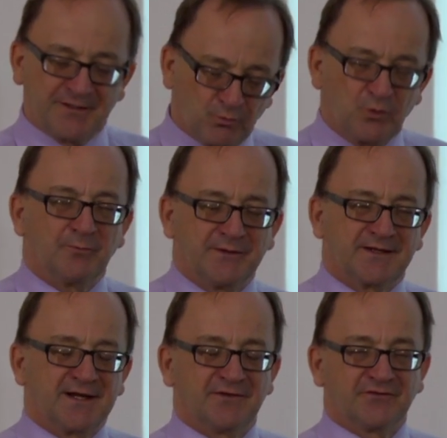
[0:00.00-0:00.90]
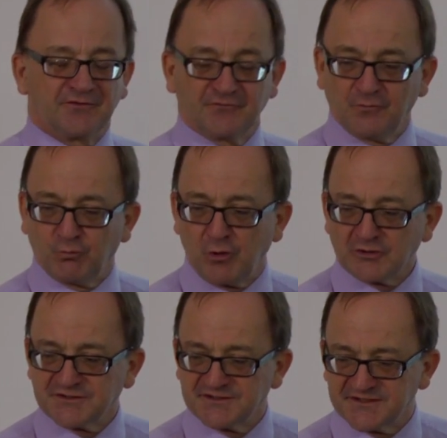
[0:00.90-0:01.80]
it will be a case of
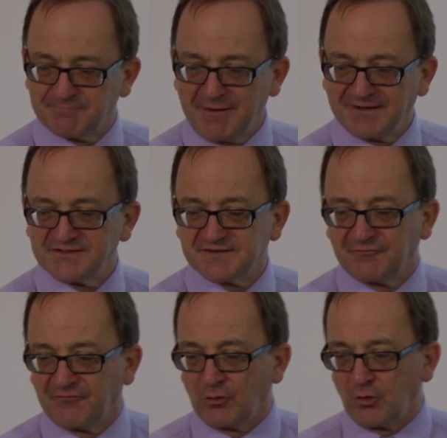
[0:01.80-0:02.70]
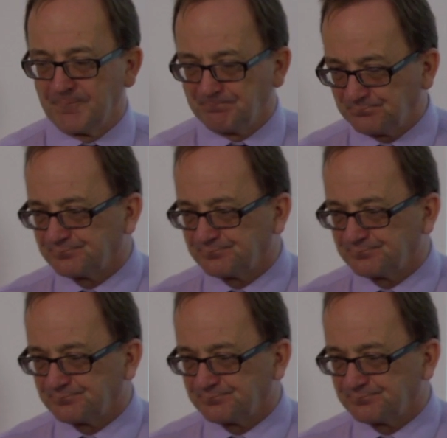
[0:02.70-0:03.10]
what's the space for